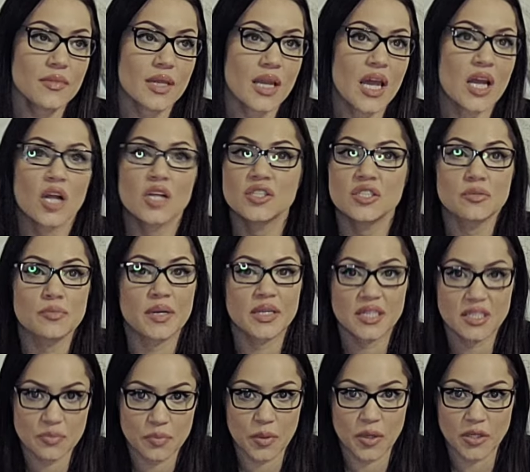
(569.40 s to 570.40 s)
And I'll just make
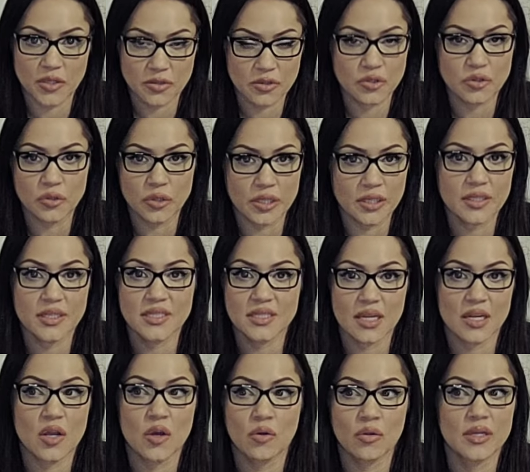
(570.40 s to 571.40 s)
this part short because I
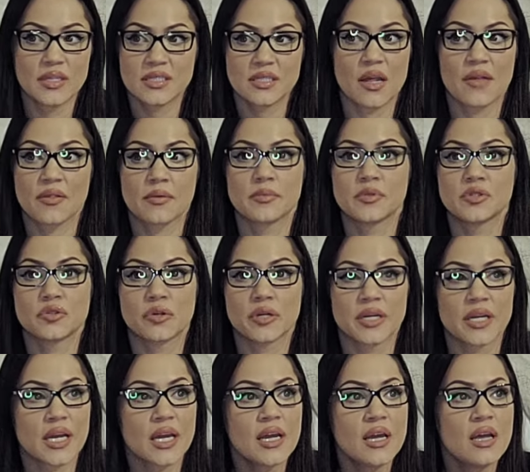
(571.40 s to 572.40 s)
know it's not the
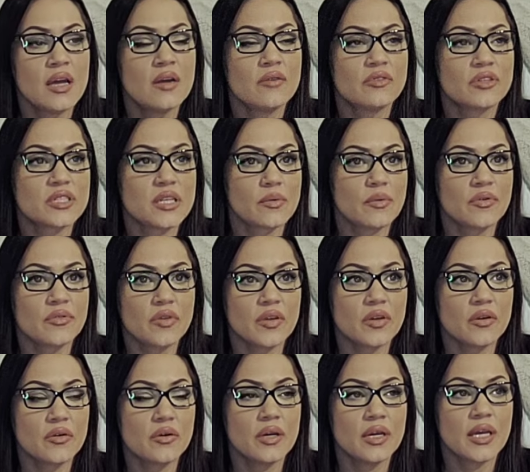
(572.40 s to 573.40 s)
majority. For some of
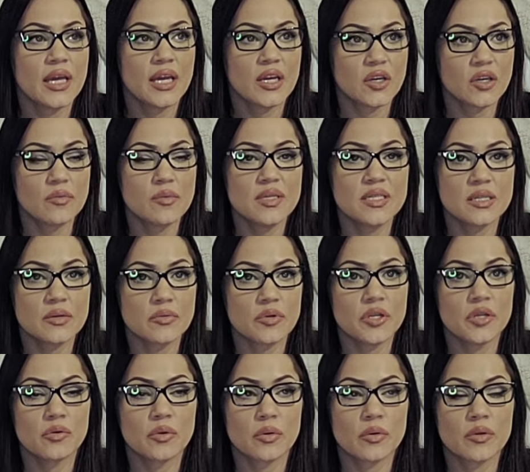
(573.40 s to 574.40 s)
you, it could be someone
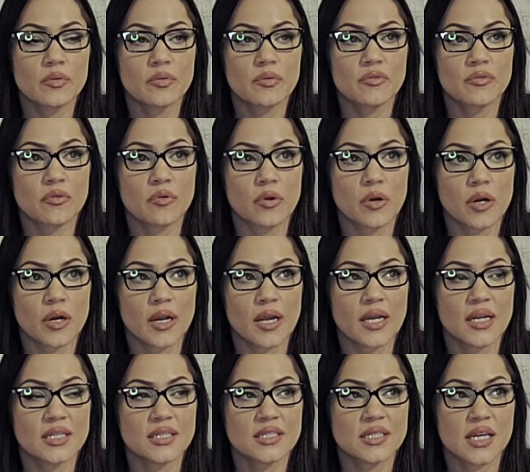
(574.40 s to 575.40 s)
you were with before. And
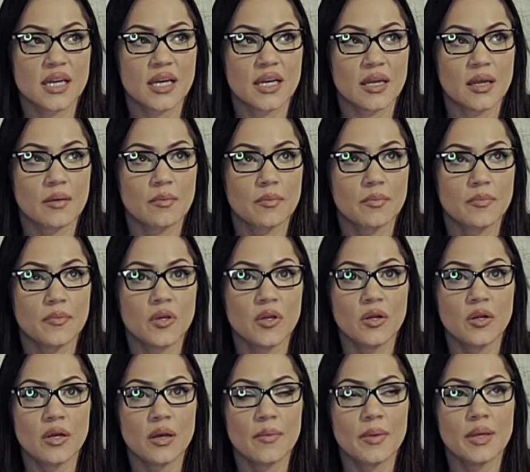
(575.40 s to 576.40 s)
it's like,
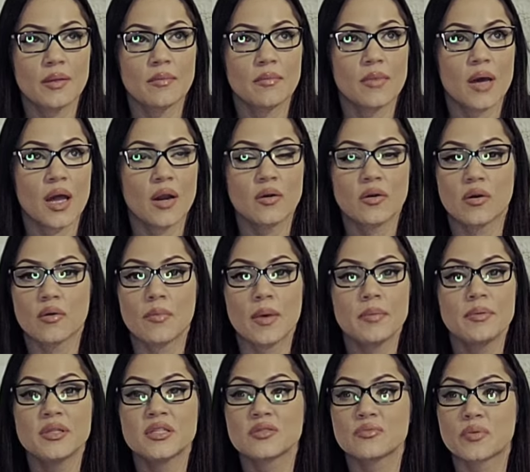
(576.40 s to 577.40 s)
I mean, I don't know.
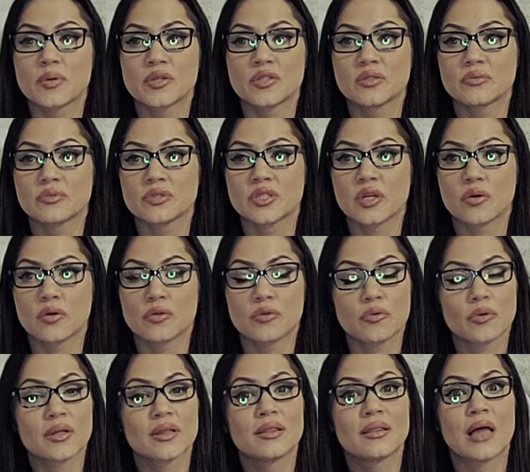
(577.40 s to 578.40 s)
Maybe this person was going
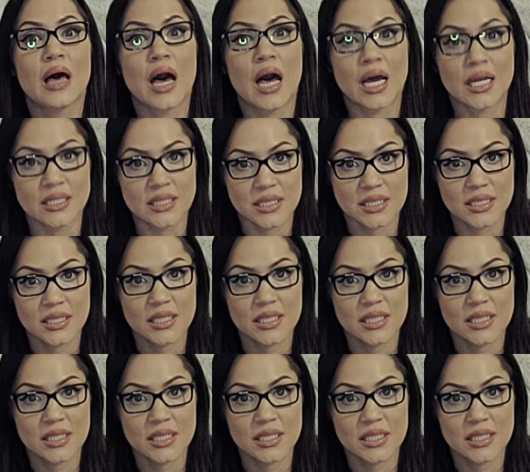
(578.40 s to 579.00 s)
through a lot.